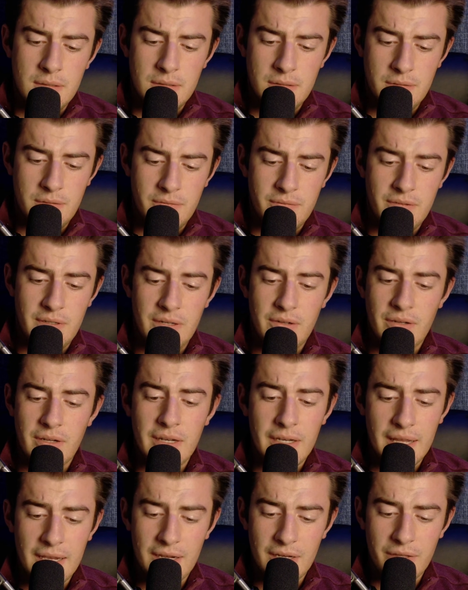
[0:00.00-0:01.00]
You're very
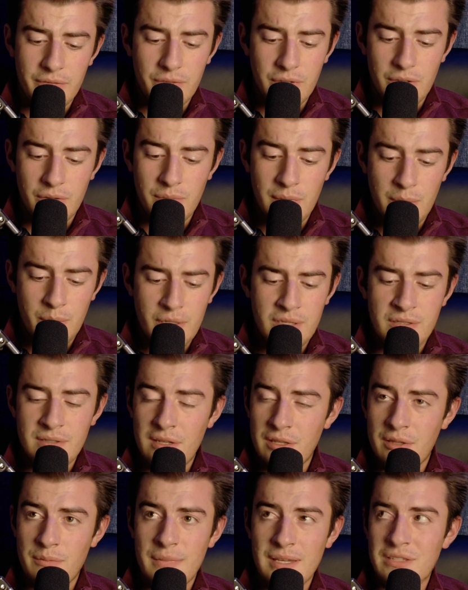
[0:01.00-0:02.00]
negative, dude. Maybe this is
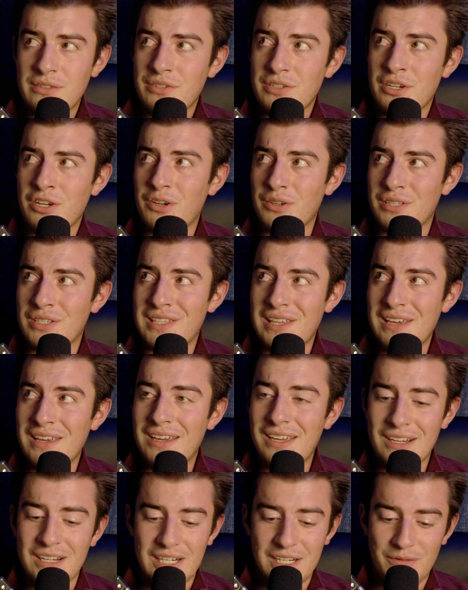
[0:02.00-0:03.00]
not the message I was
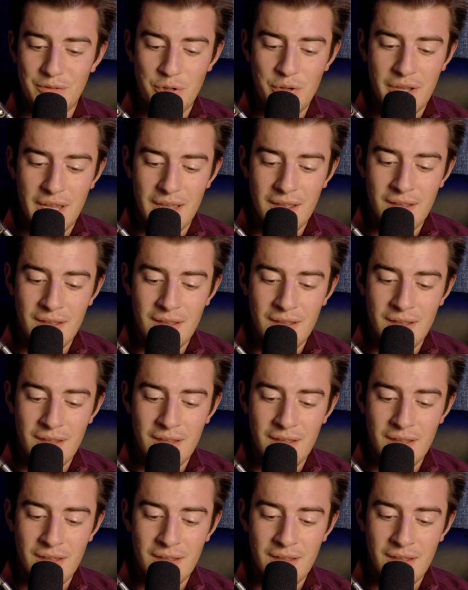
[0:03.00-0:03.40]
thinking of. Okay.